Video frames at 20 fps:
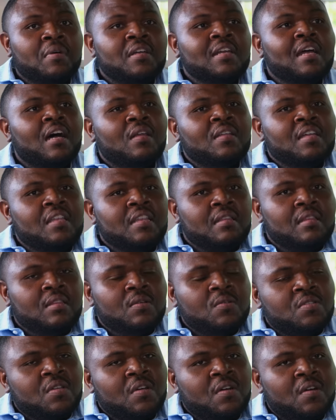but not only
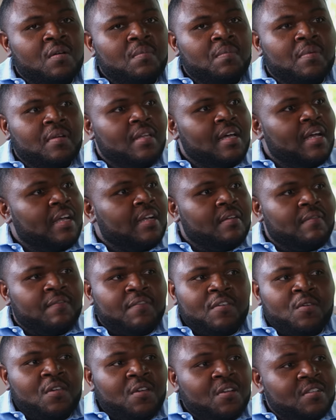lose her, but like a
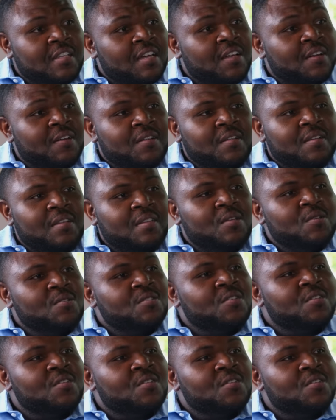few years later lose